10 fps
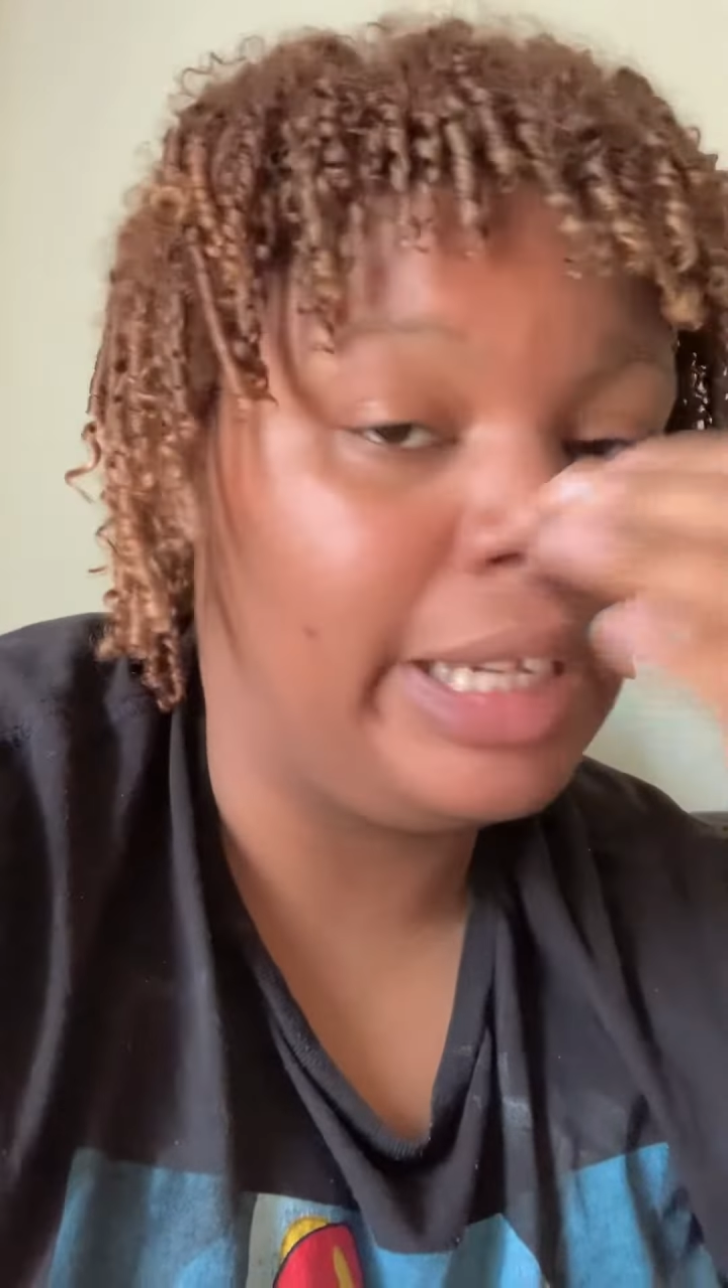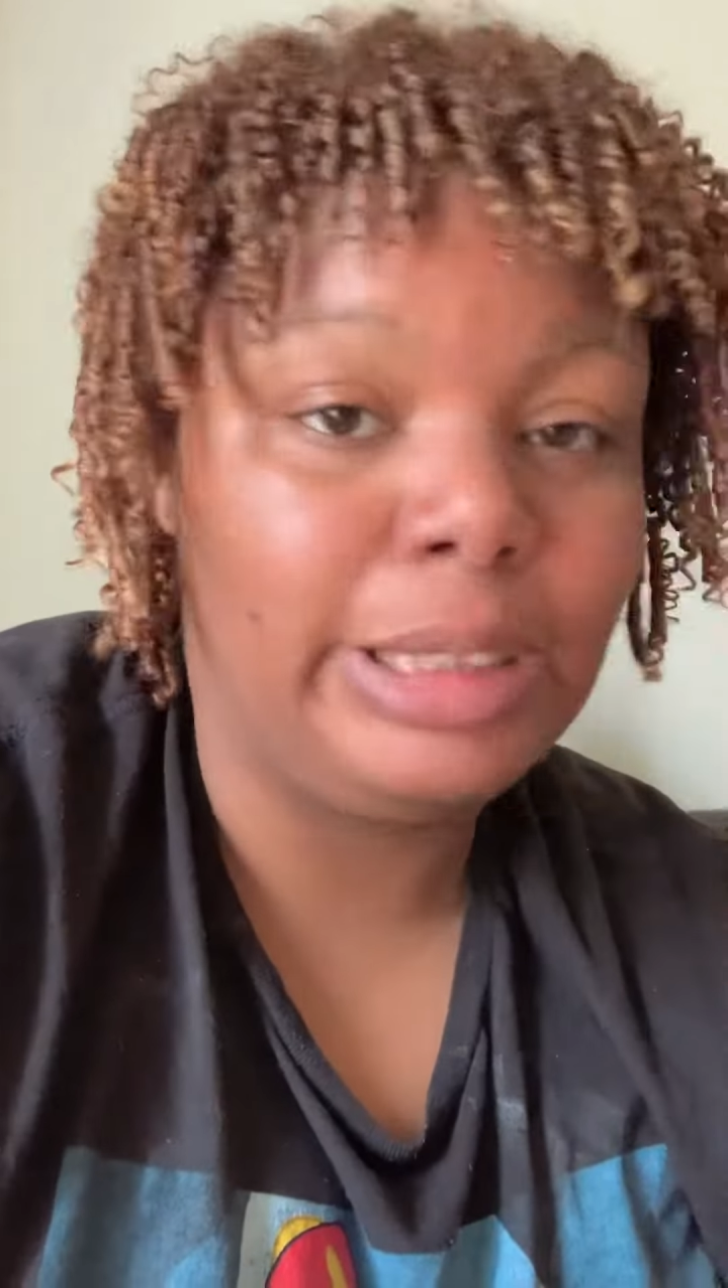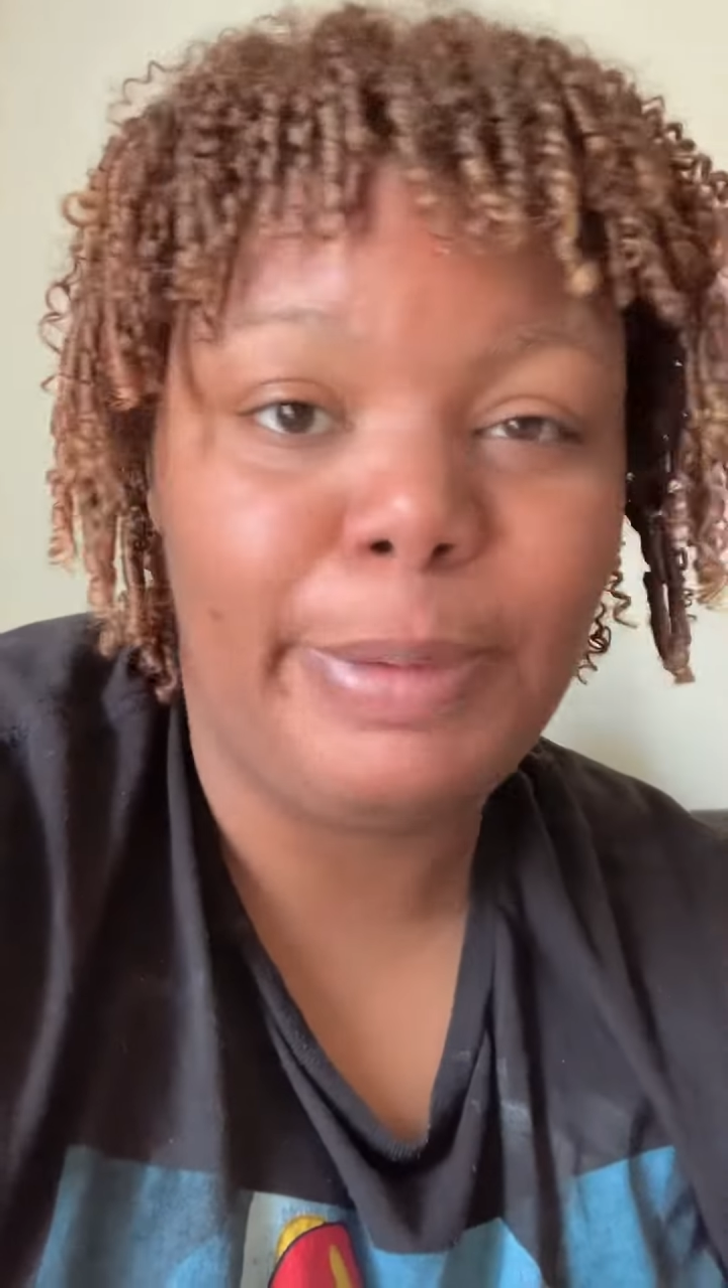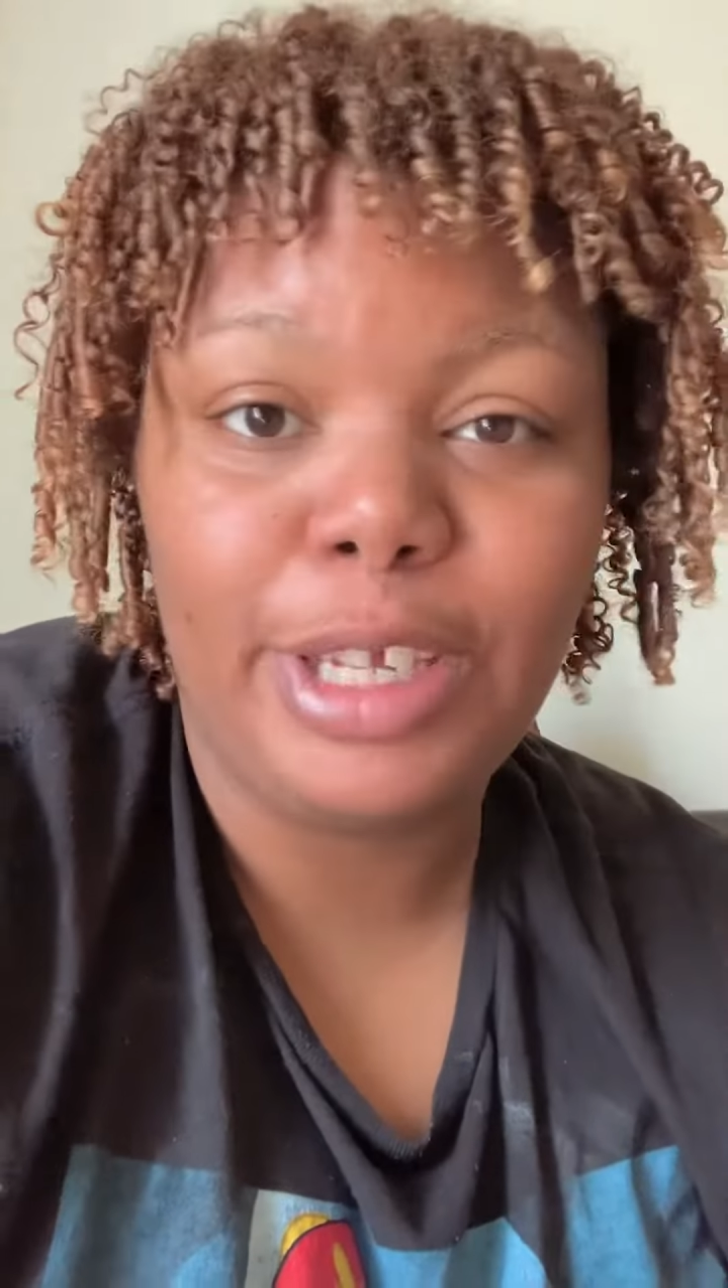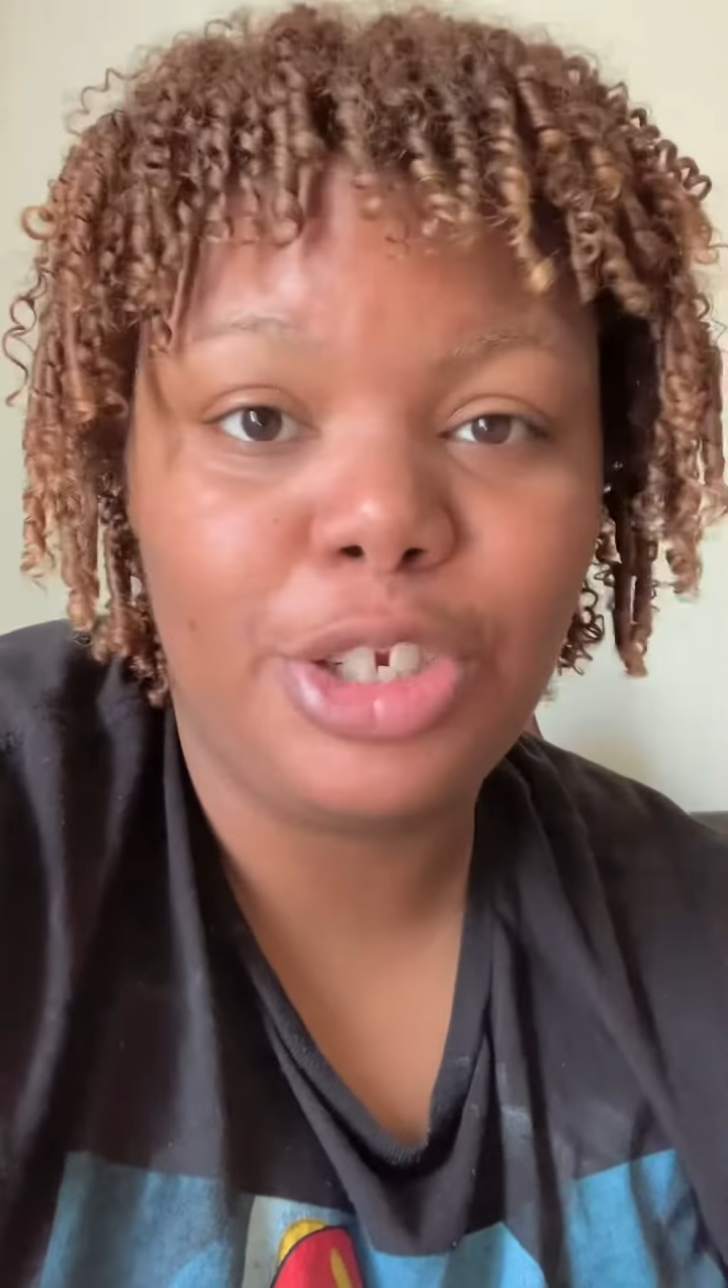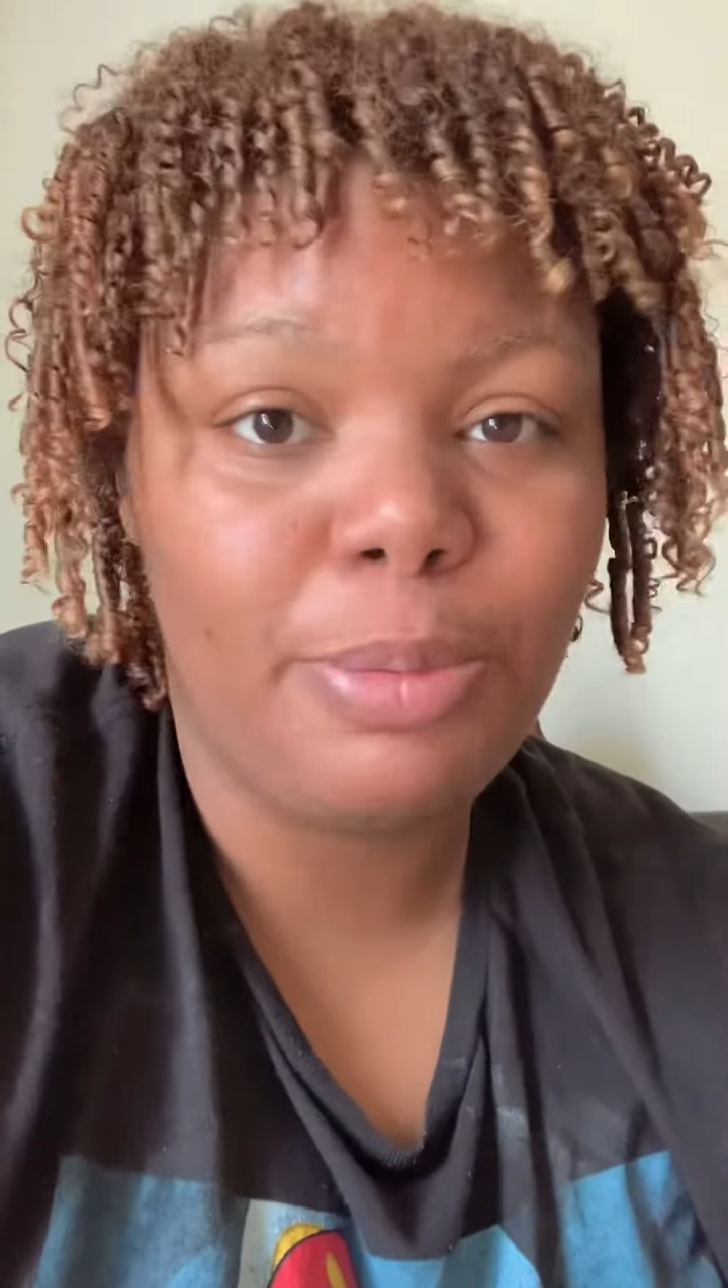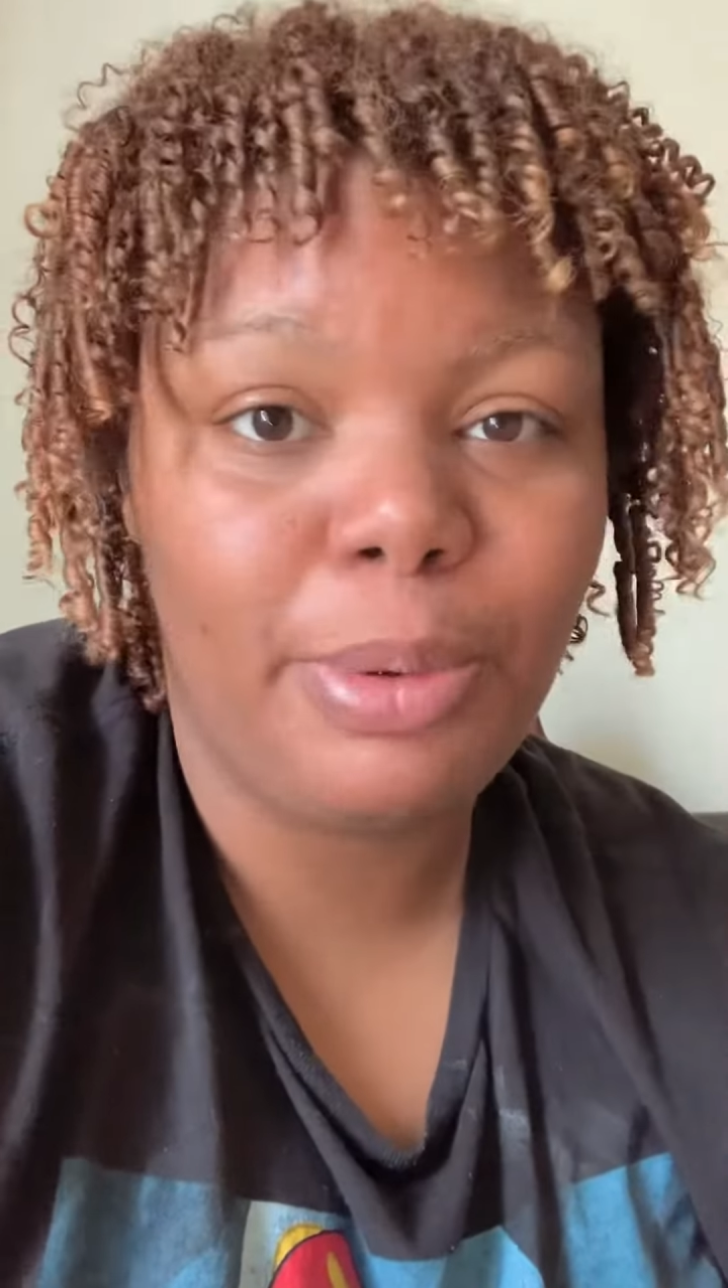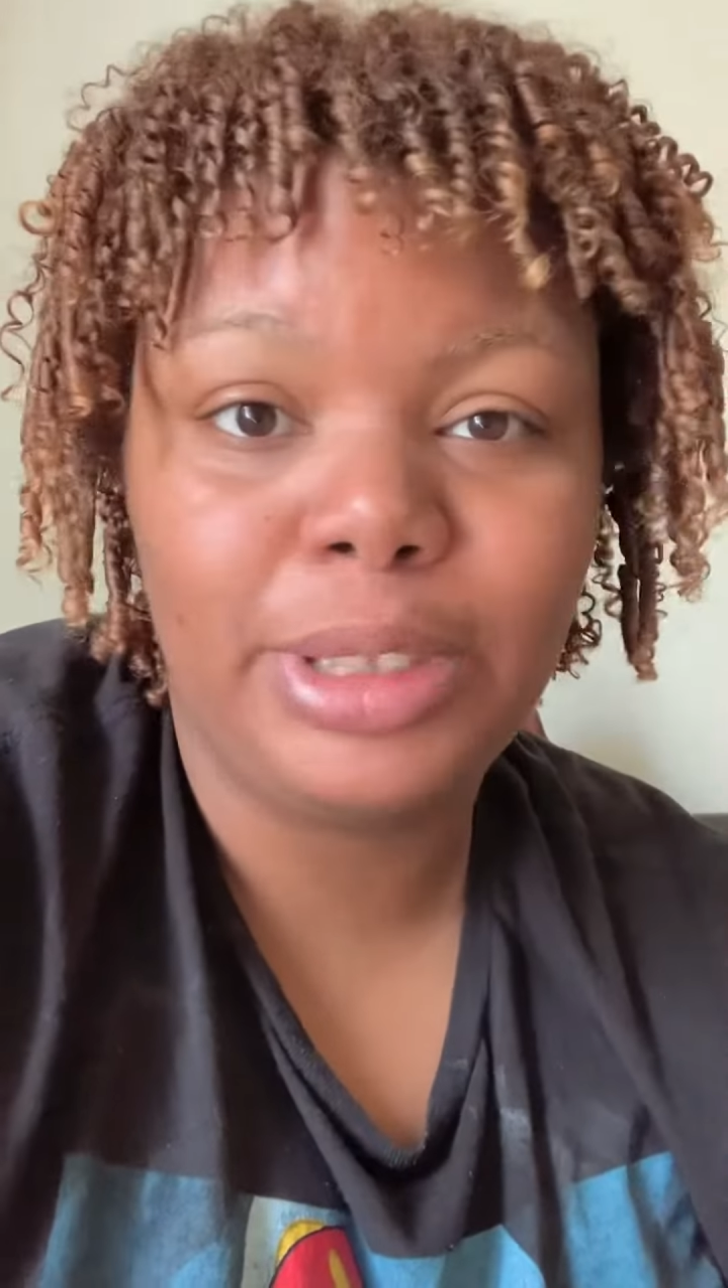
their spaceship or